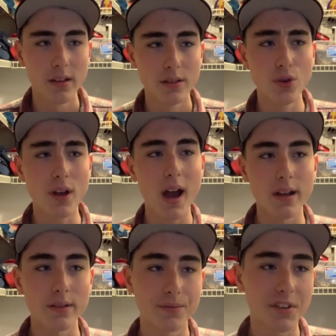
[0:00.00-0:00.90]
you
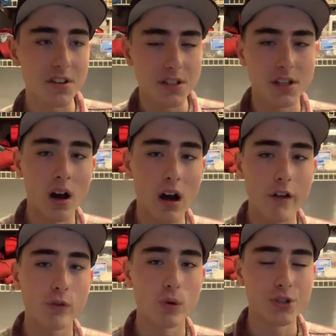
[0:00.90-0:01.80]
got Fernley,
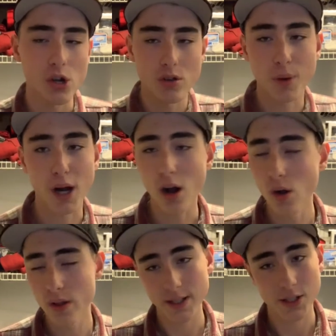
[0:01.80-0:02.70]
Hawthorne, Tonopah,
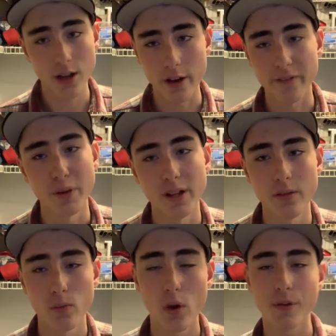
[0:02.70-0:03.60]
all that stuff. But
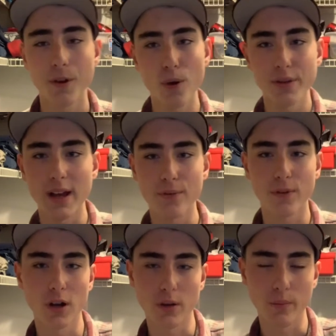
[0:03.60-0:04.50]
what if you're going down
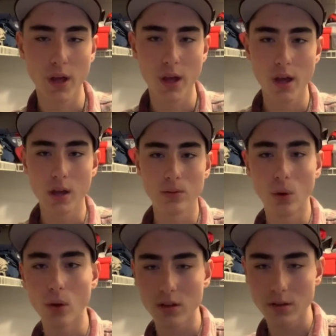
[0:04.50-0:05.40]
from
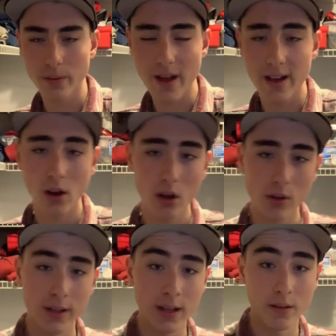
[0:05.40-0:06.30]
northern Nevada all the
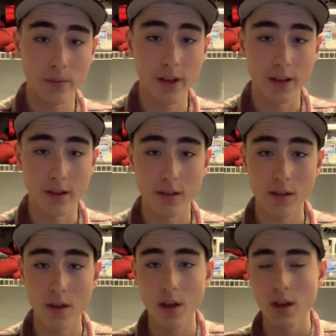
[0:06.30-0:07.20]
way down to
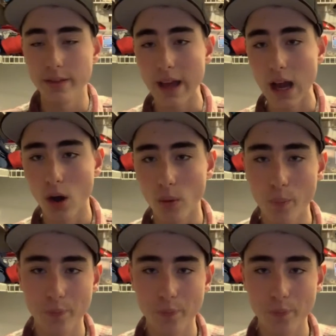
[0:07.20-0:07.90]
Vegas? Now,